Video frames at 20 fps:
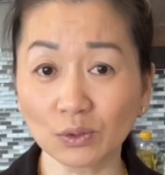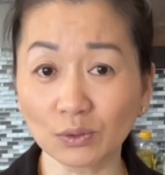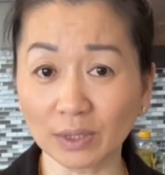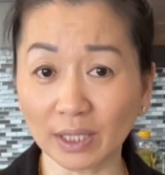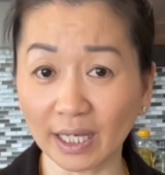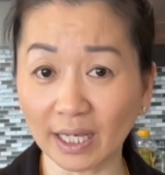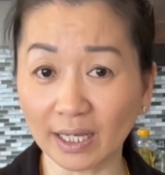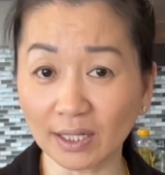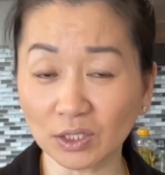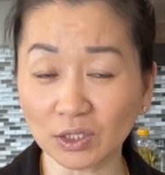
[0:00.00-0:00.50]

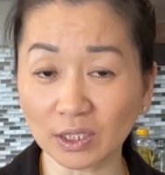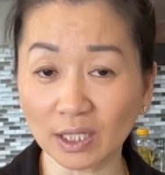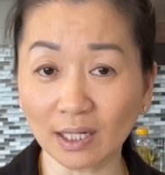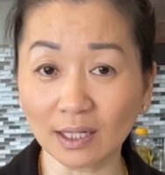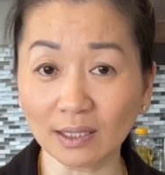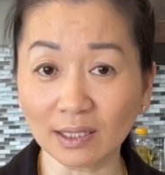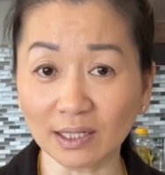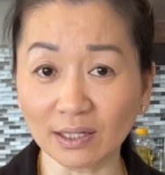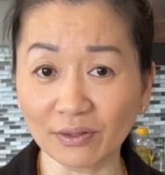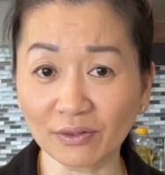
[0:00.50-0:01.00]
the
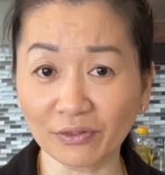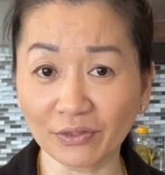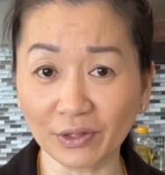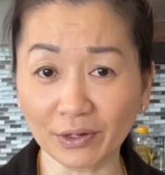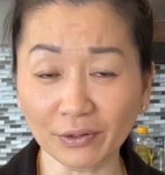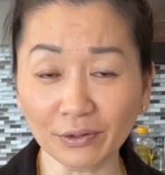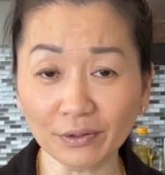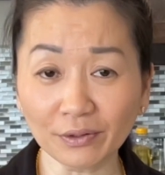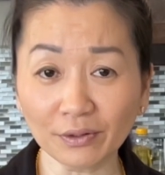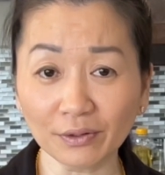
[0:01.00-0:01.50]
eggshell is
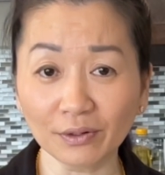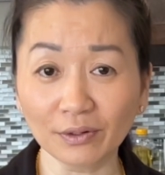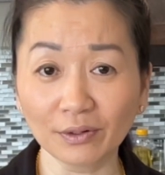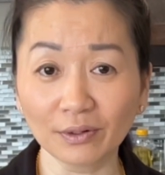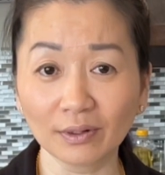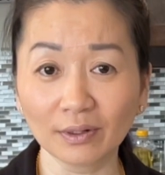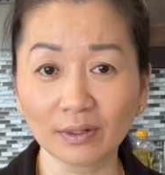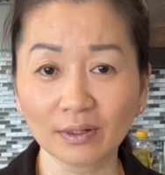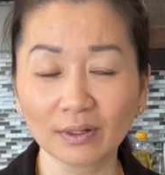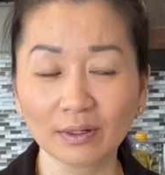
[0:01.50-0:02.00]
thinner.
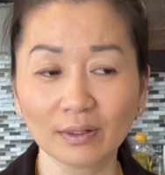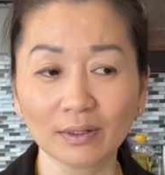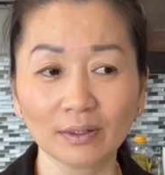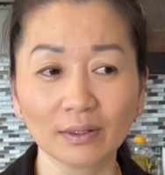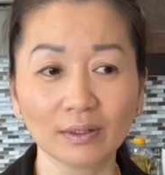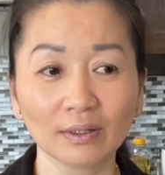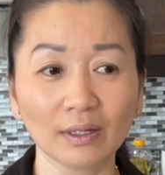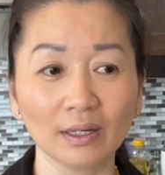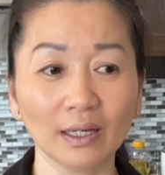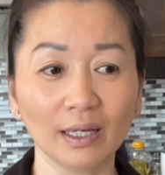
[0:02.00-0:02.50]

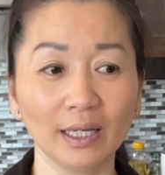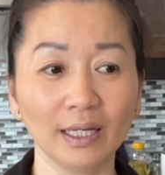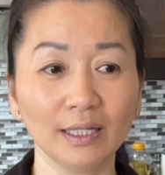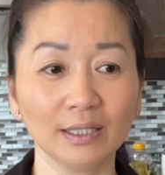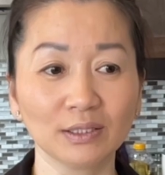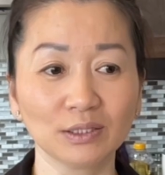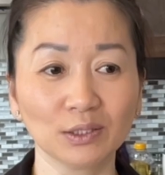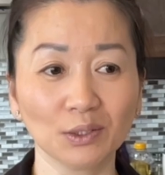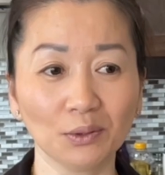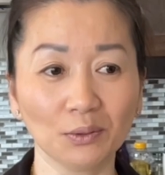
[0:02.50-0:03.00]

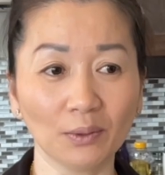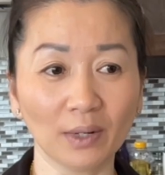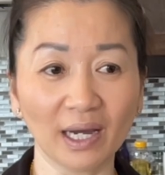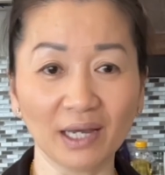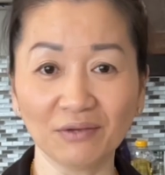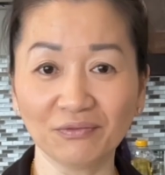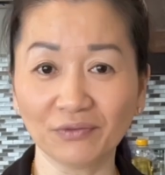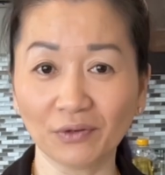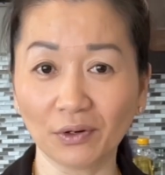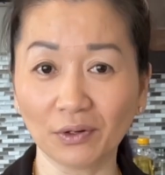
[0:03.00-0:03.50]
And so
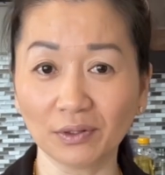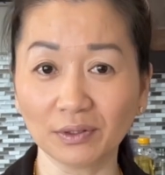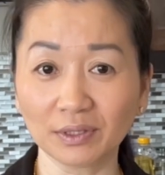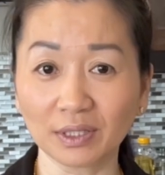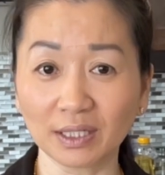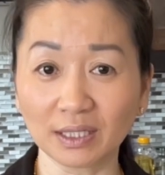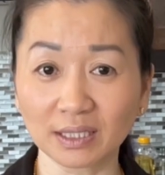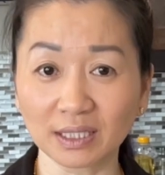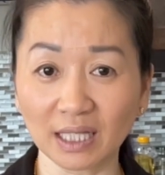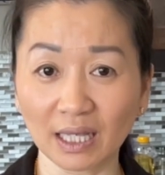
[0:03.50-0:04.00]
I
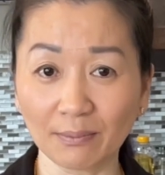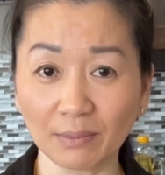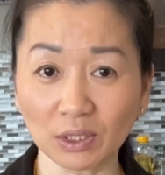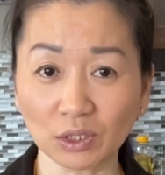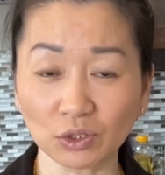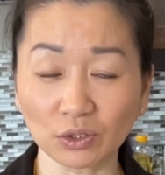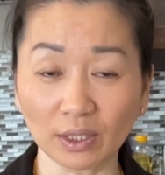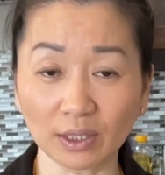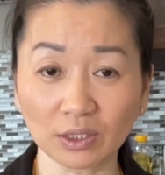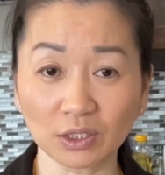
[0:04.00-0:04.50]
followed the same
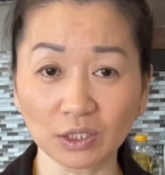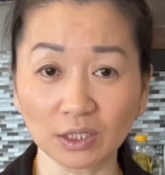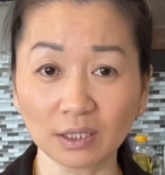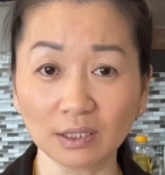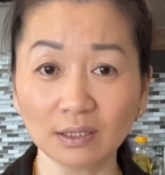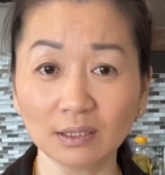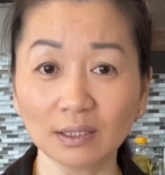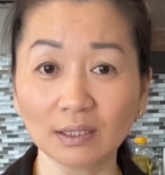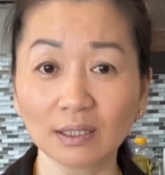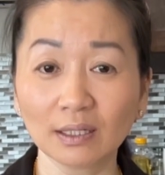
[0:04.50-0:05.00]

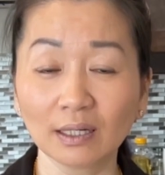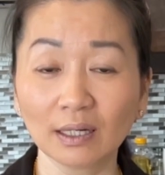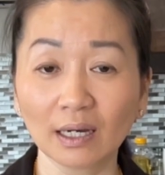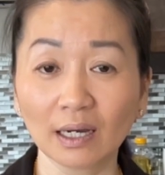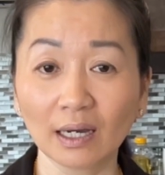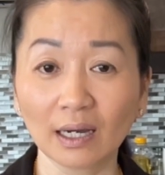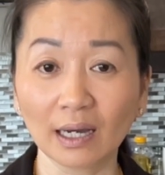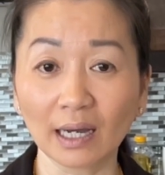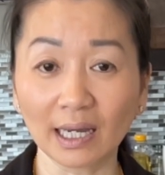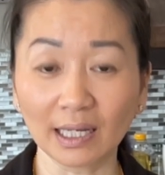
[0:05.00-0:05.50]
instruction.
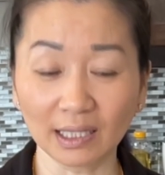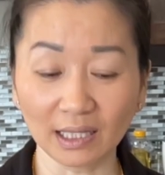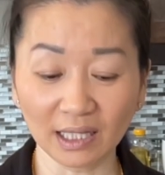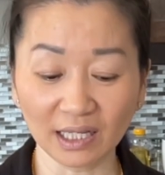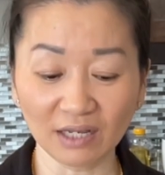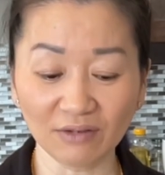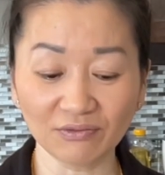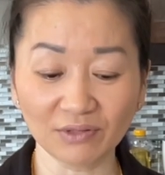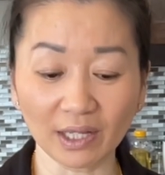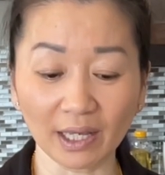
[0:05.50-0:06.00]
I
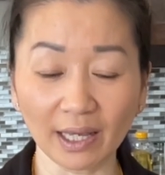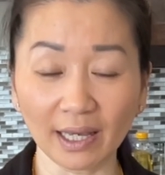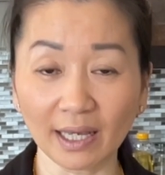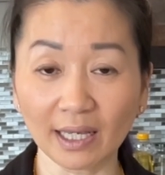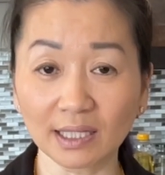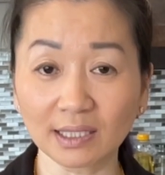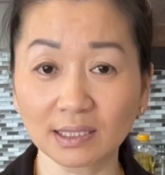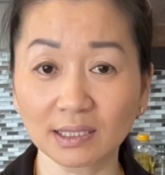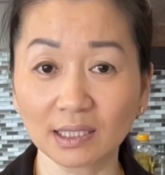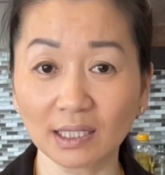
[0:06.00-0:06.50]
leave the
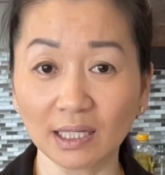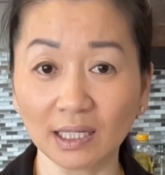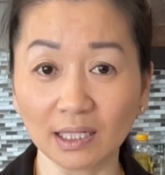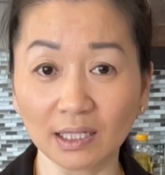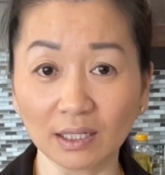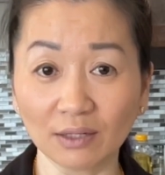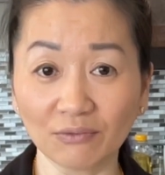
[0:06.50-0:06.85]
eggs in the